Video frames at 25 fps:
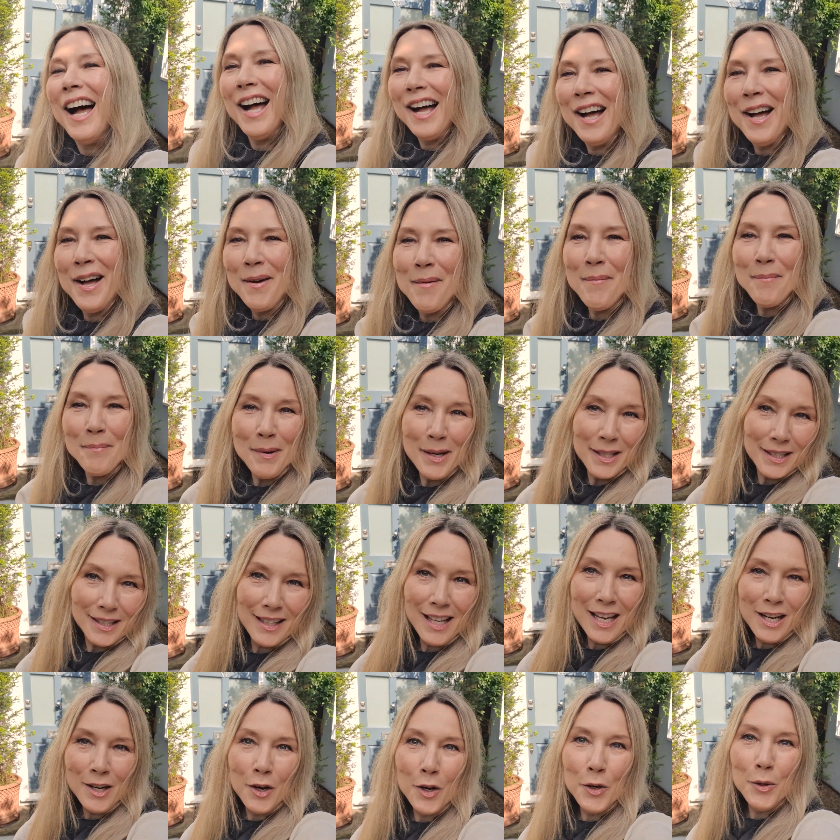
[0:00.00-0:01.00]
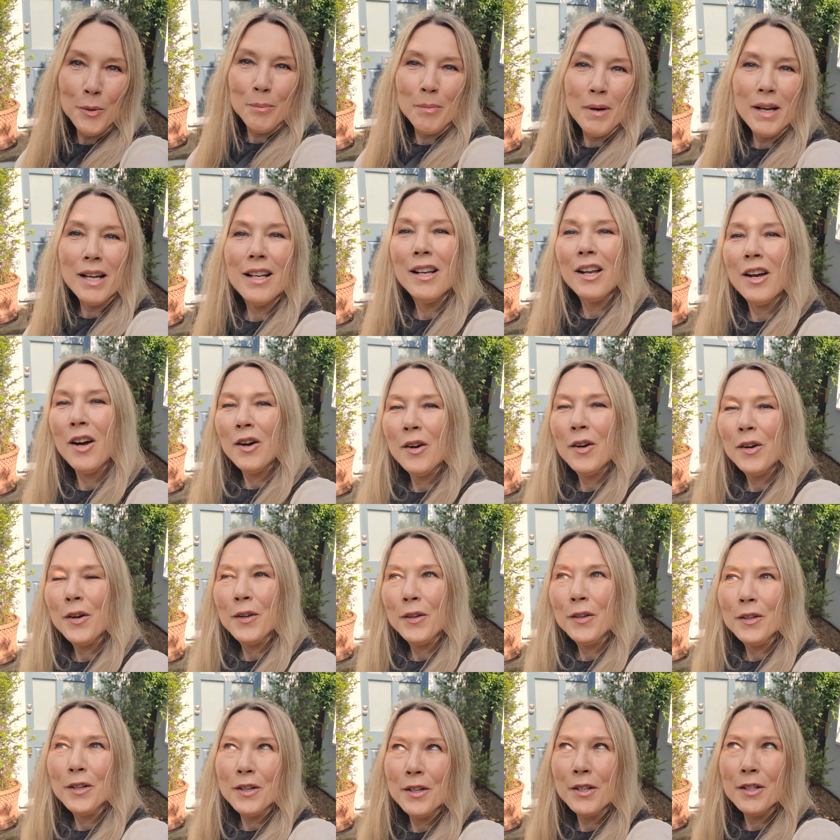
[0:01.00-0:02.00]
But they open
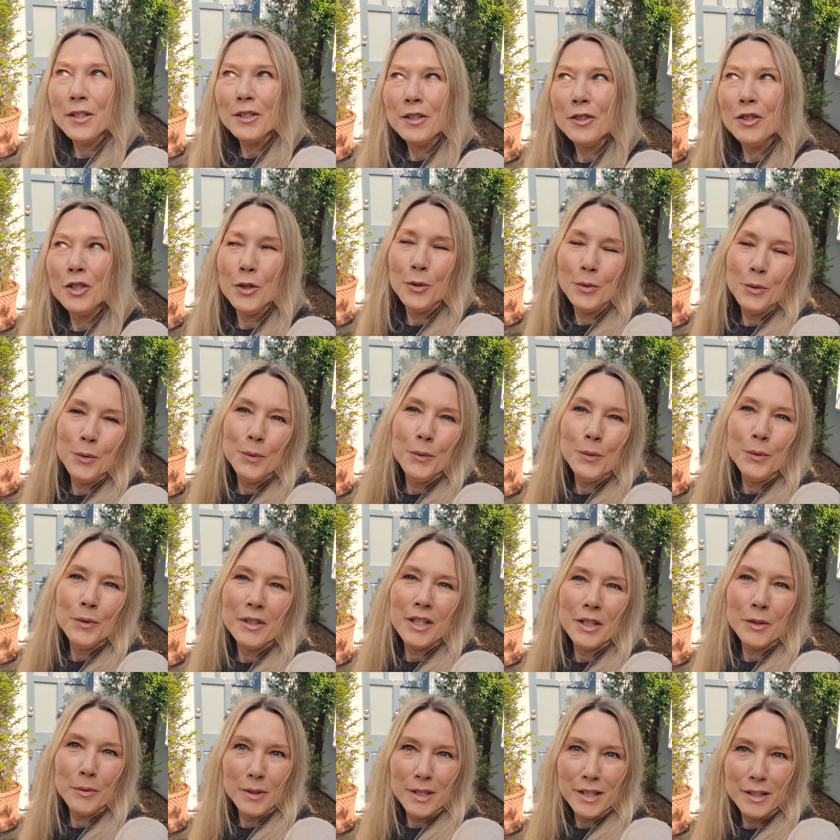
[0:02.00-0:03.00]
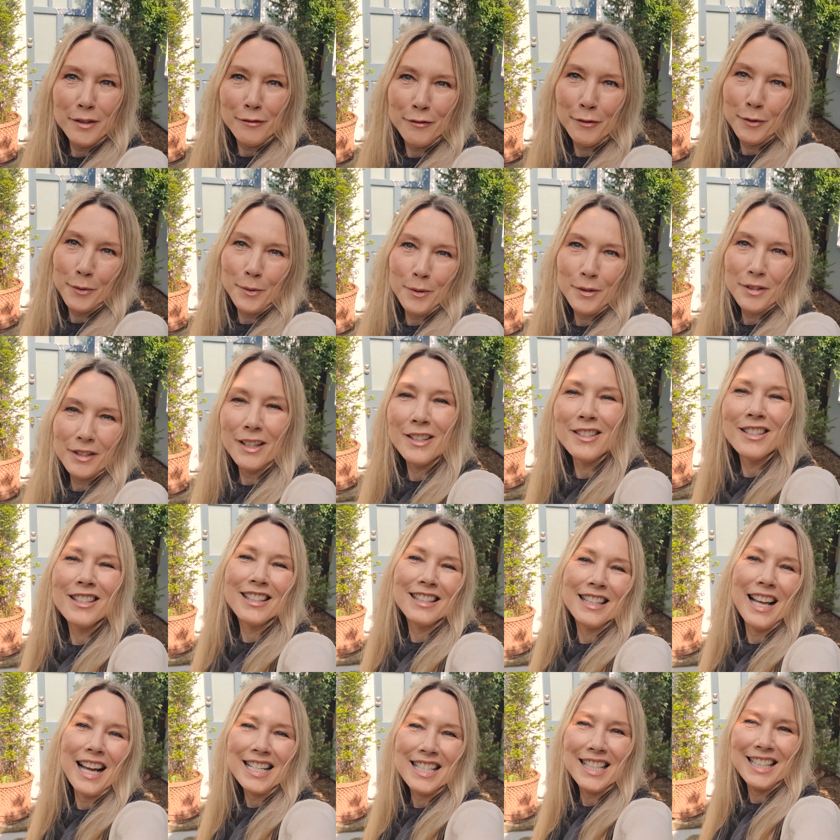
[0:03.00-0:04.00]
on June the 24th on
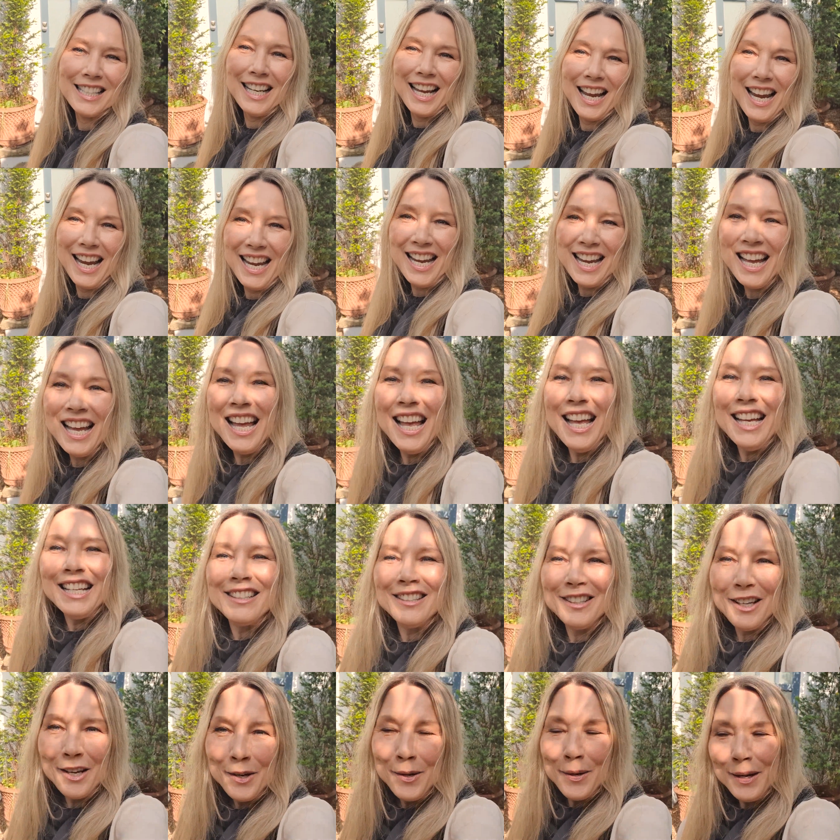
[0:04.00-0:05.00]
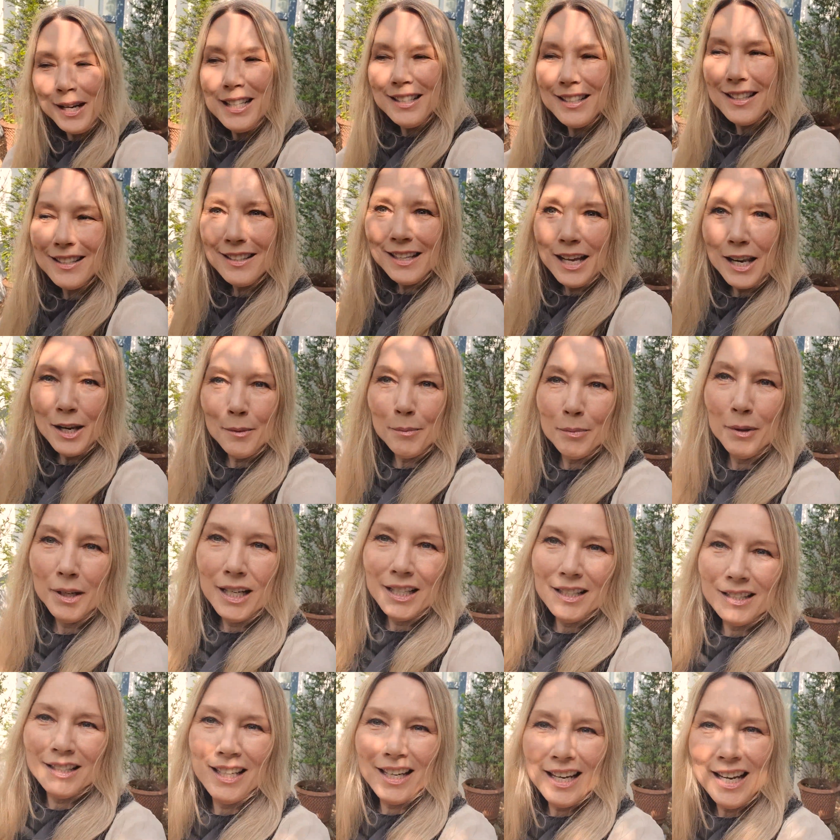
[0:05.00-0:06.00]
Saturday. So it's
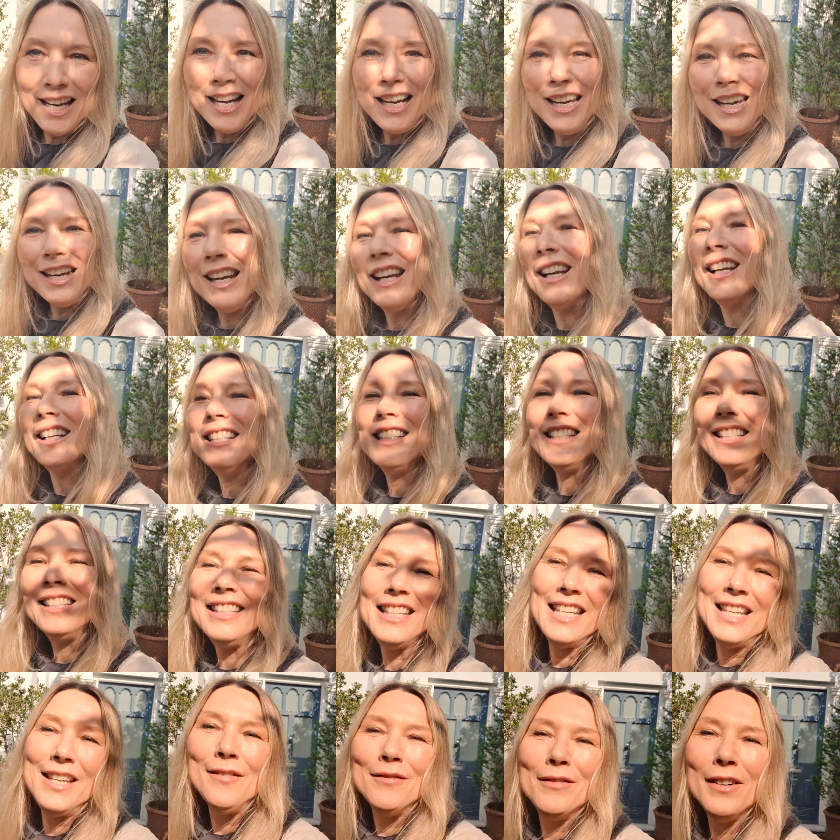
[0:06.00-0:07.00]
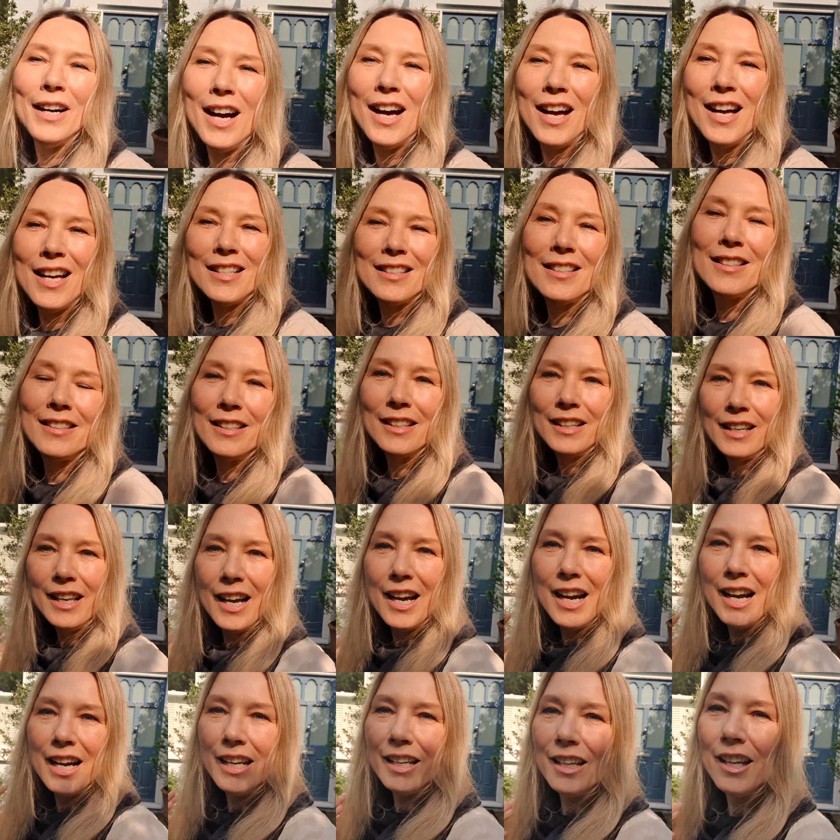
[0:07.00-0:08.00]
celebrating divas
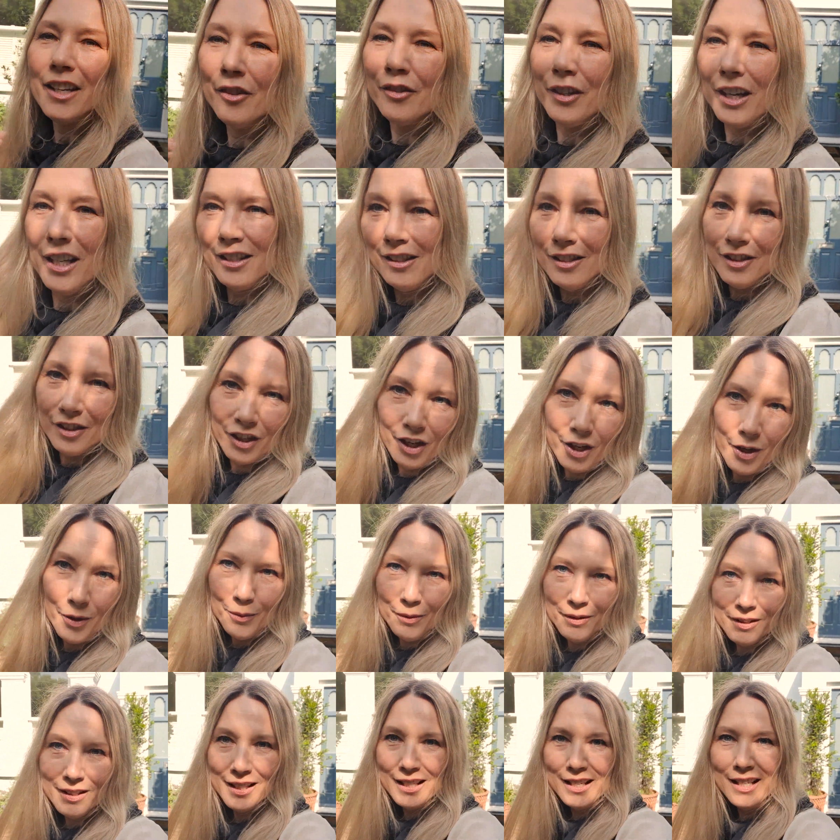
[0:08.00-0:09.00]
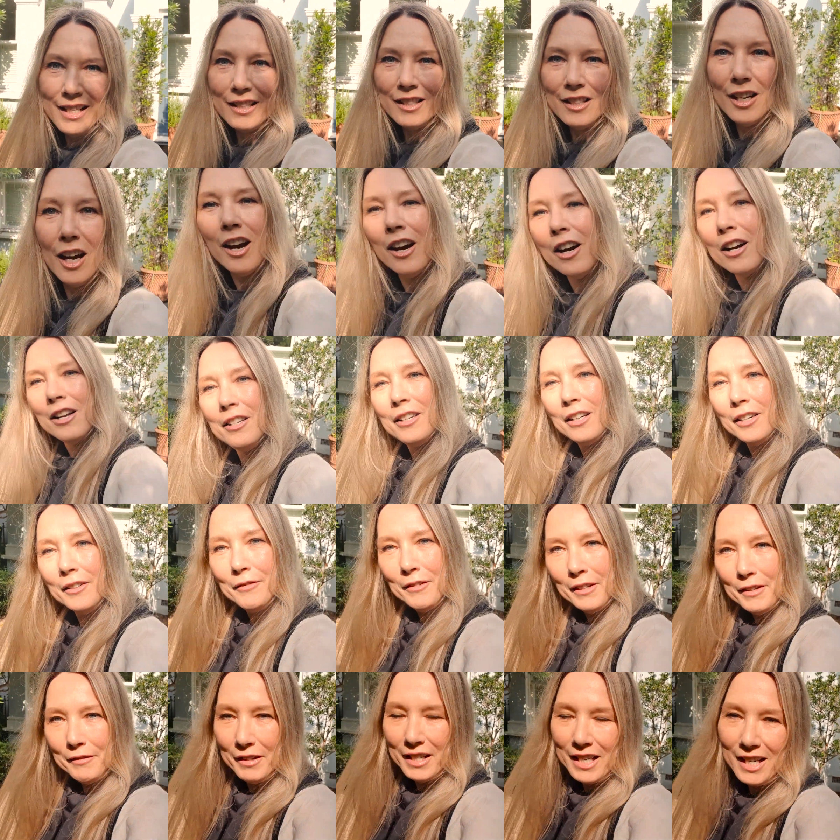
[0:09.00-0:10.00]
like Grace Jones, Tina Turner,
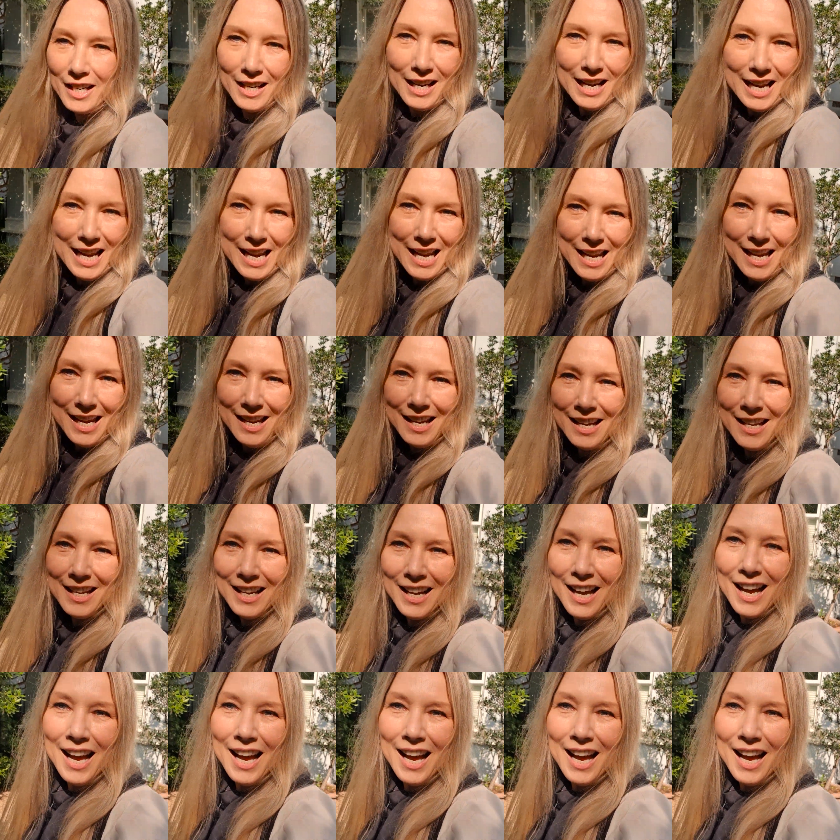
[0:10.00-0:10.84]
Vivian Leigh,